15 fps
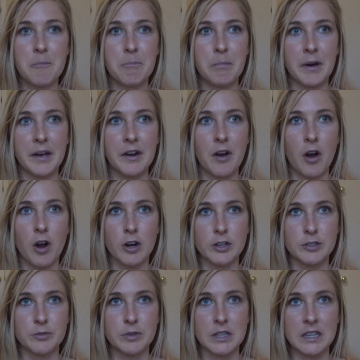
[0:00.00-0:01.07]
but
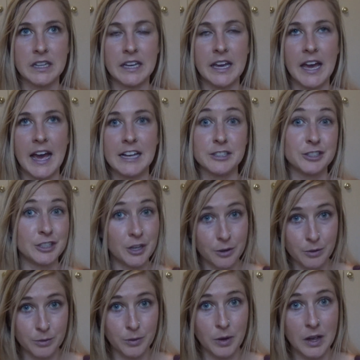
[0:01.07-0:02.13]
aren't really as
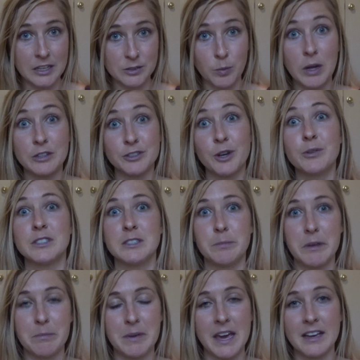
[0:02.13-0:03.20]
well known as
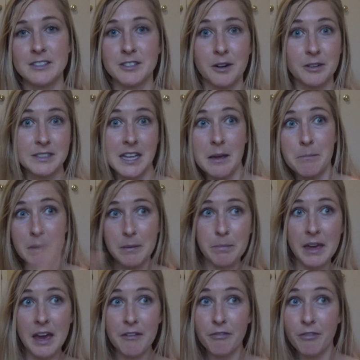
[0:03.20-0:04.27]
BPA. So it'll say
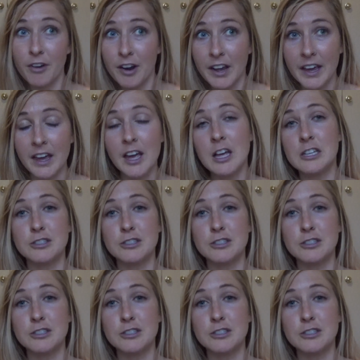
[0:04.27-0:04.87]
BPA free.